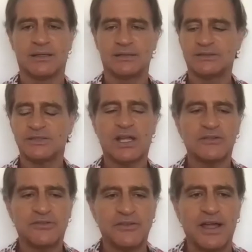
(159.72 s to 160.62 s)
It's
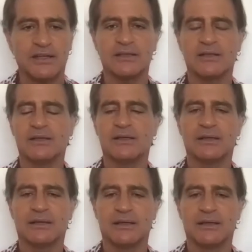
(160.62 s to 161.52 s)
not fun.
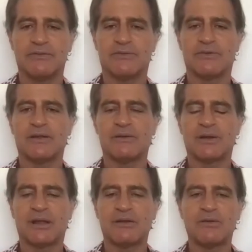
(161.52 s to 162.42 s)
If
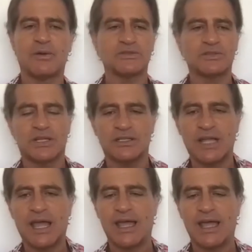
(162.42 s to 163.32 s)
everyone's going to
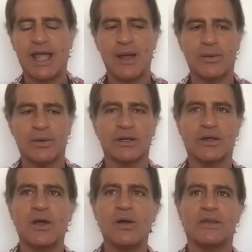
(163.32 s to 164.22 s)
die, I'm going to
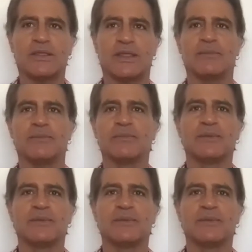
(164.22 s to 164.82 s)
go with them.